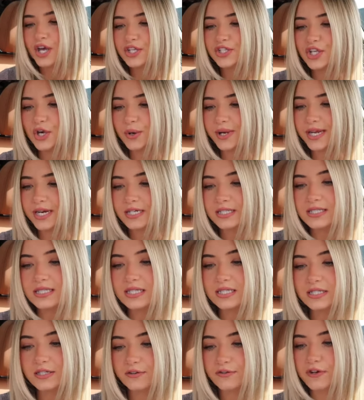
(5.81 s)
So here's
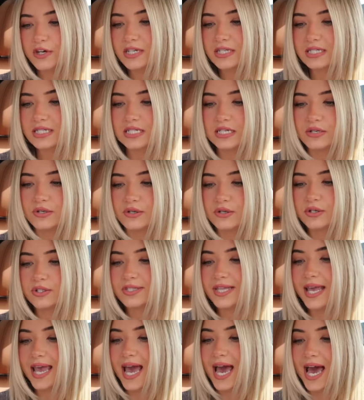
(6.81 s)
the different
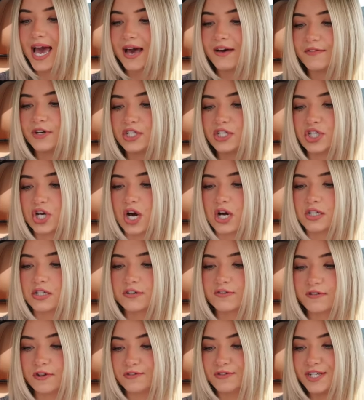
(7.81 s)
deals. They have a
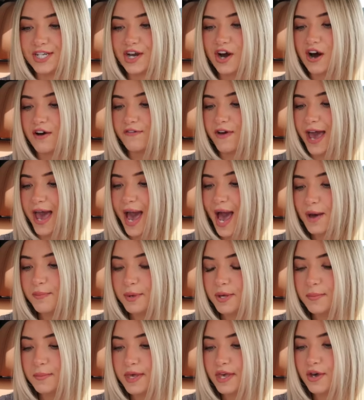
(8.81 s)
dollar fifty off a
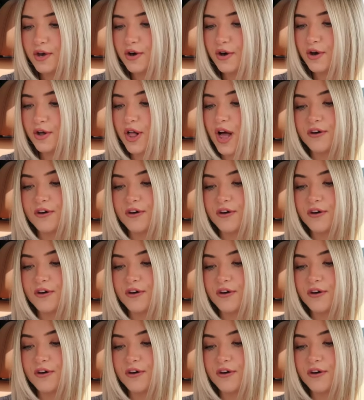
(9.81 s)
Happy Meal,